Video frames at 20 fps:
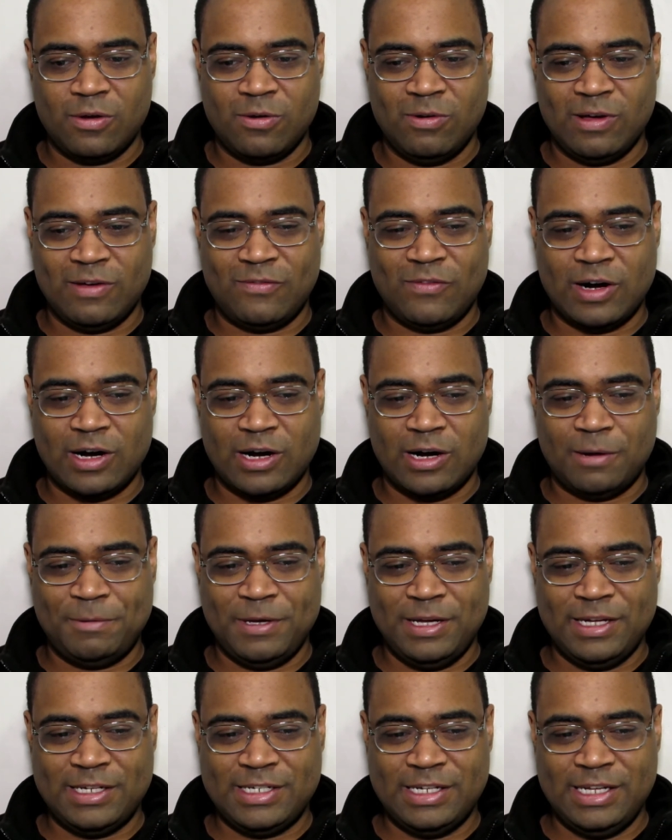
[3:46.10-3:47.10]
With
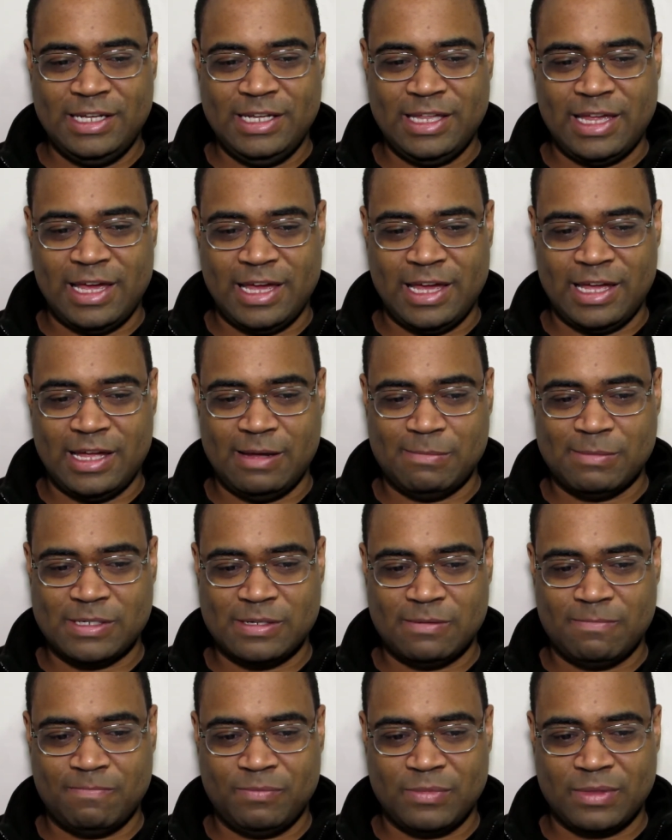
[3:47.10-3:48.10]
RPG
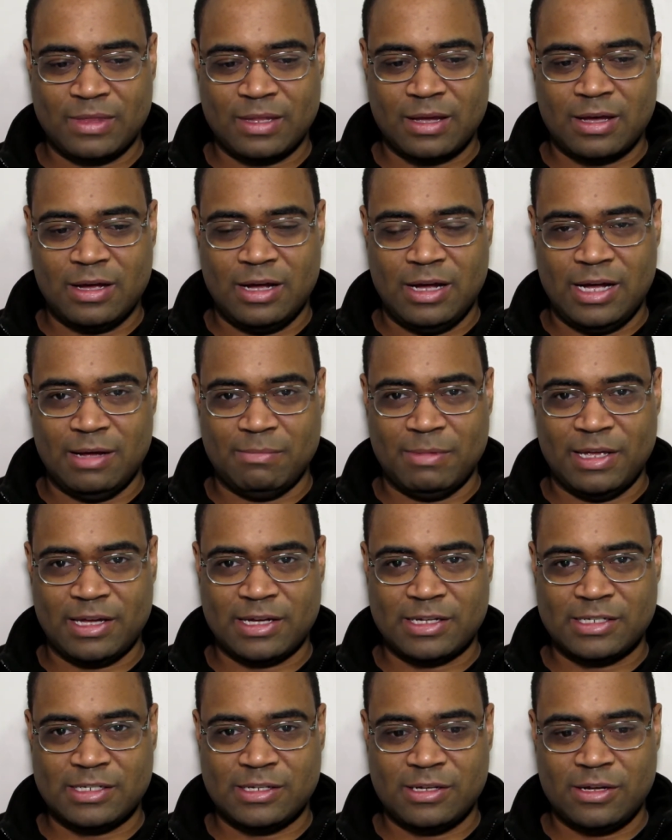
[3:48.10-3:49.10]
games,
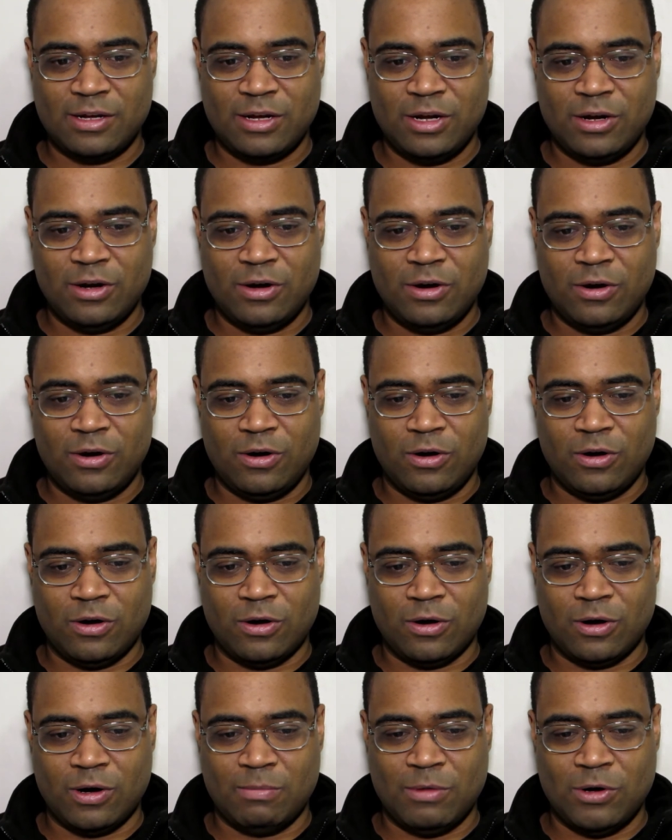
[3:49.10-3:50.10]
comics,
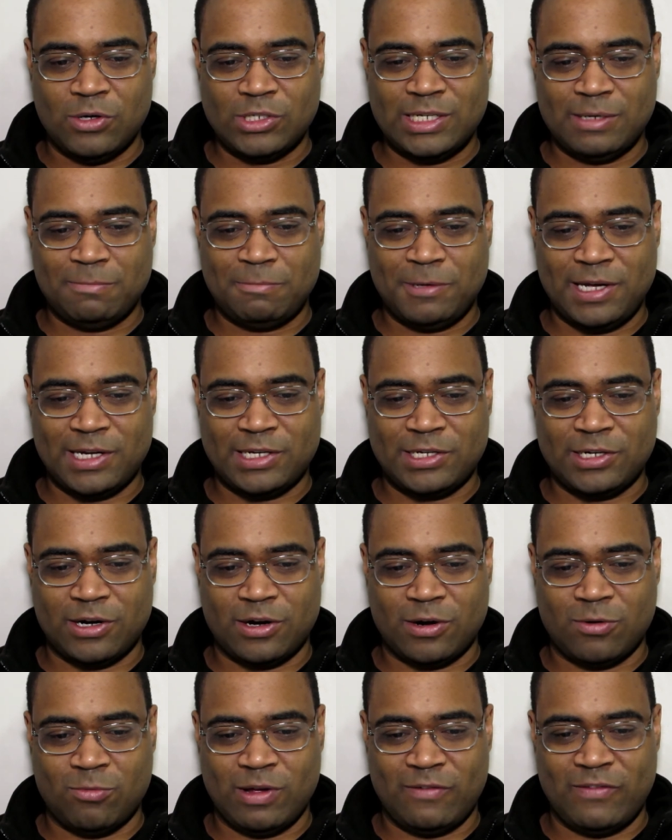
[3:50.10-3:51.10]
or a motion
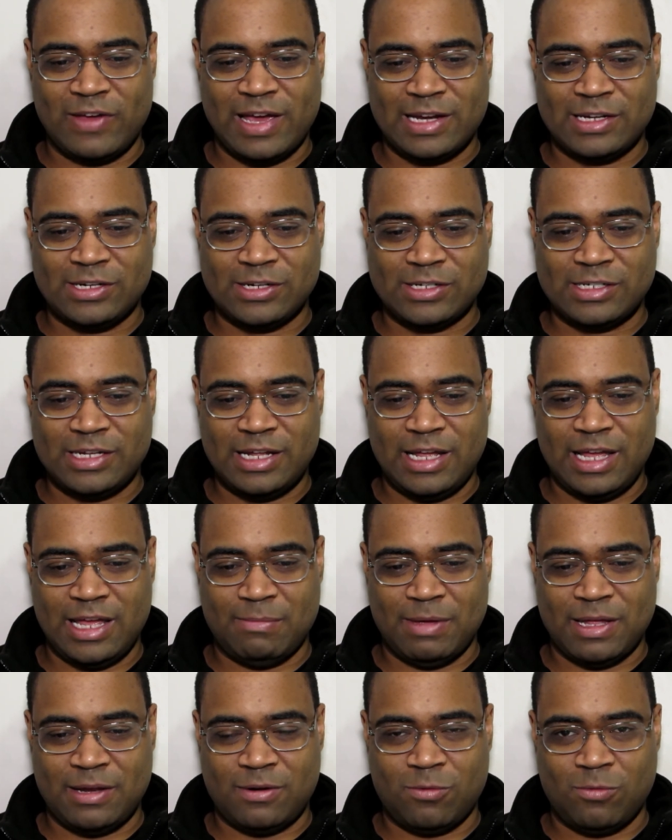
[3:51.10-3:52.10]
picture with
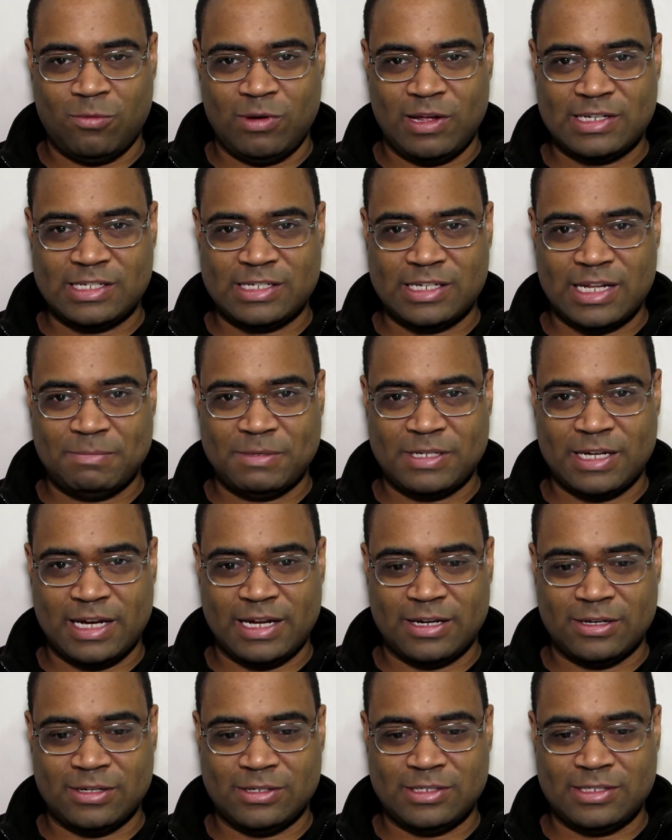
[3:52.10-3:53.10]
entertainment with
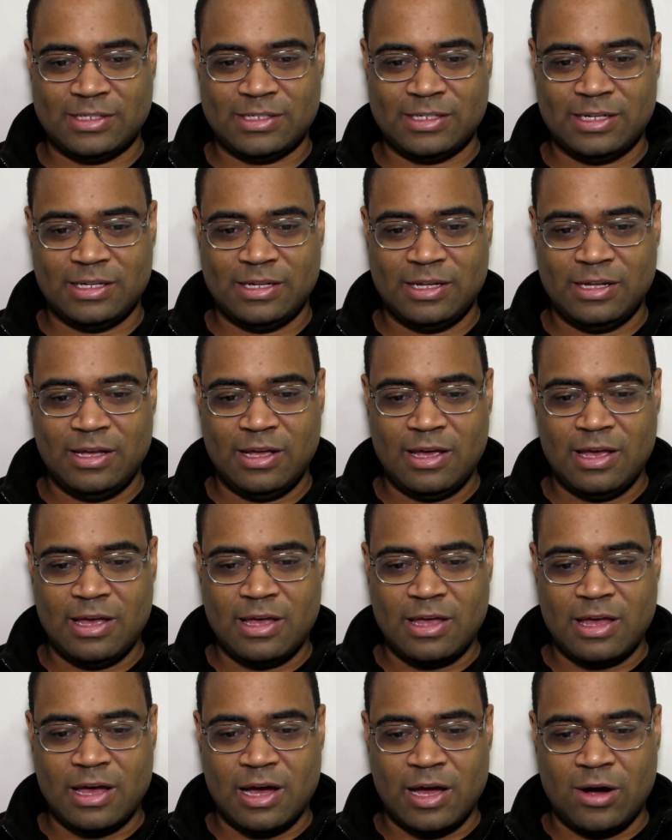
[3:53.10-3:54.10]
subtitles,
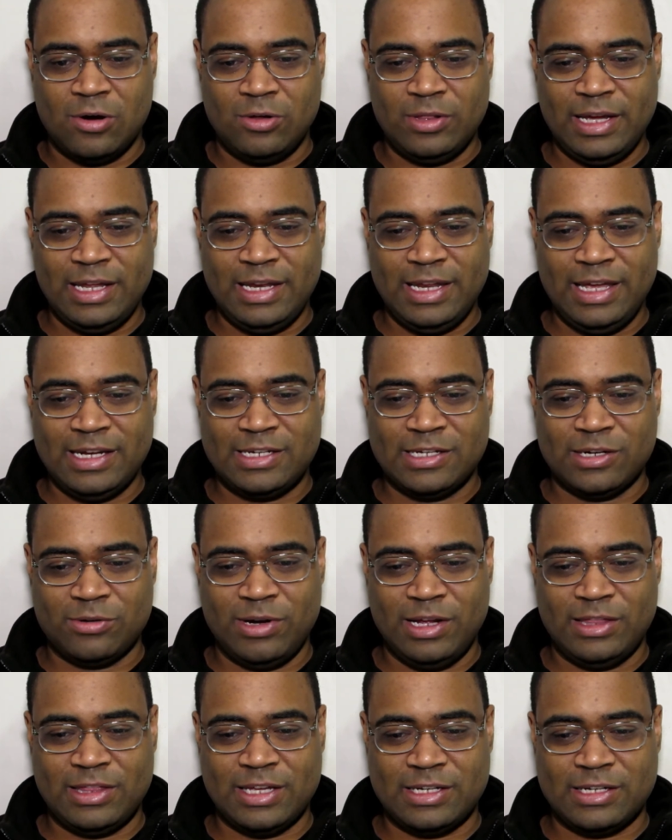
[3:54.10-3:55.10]
I only need to
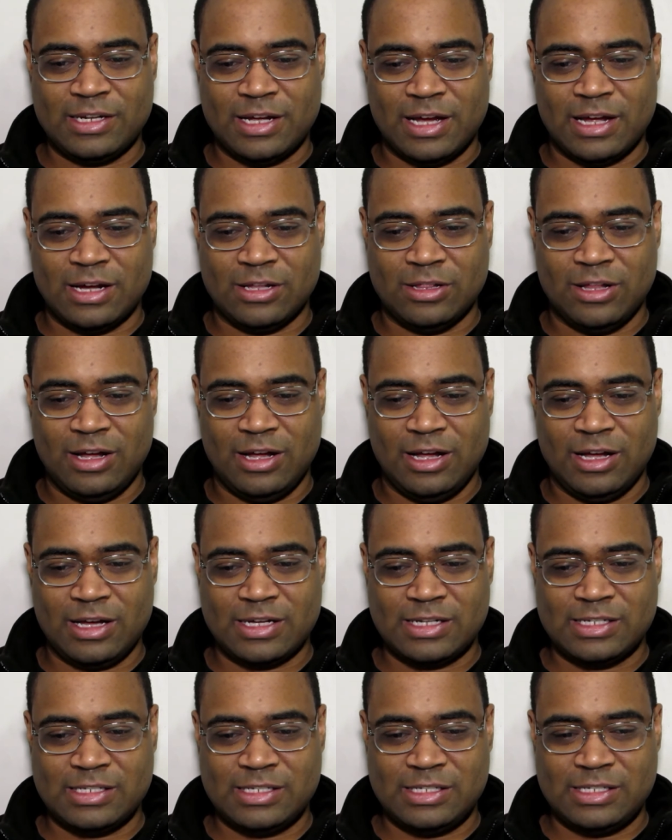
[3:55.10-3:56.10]
read the dialogue
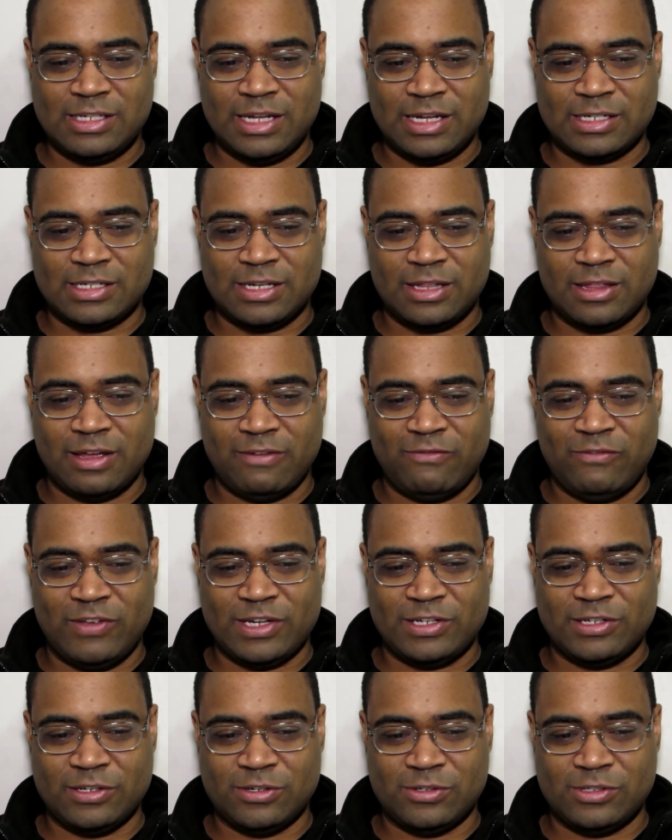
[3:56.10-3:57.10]
since the
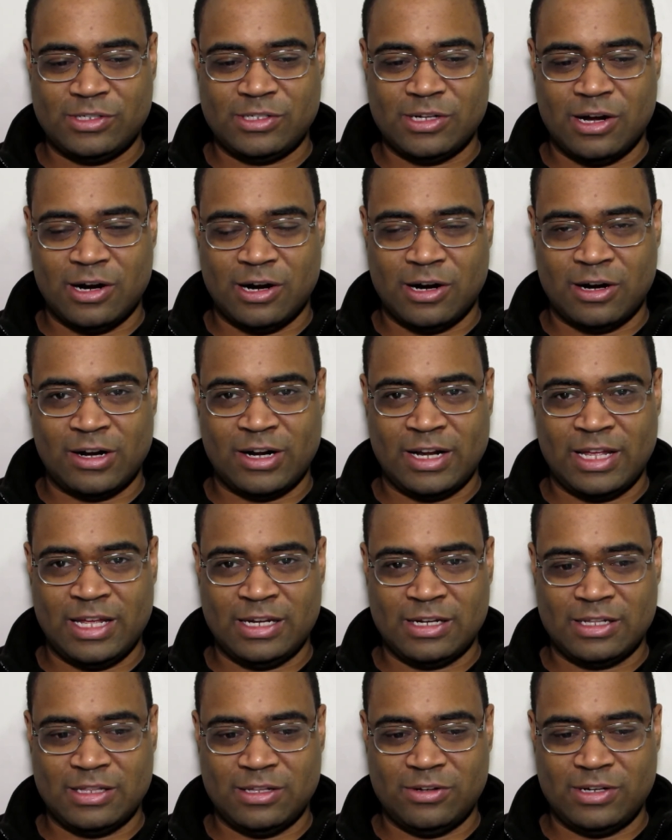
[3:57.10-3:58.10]
visuals are
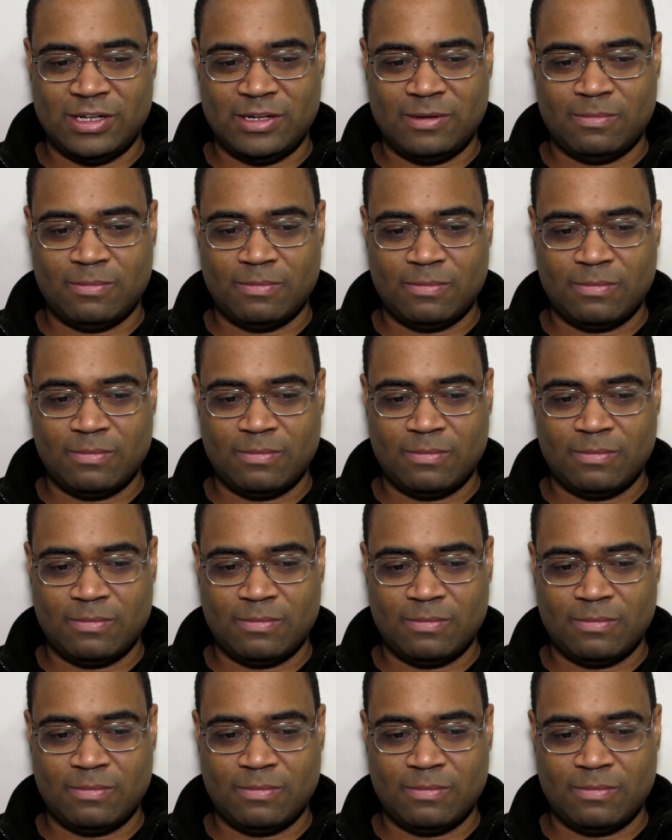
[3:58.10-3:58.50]
included.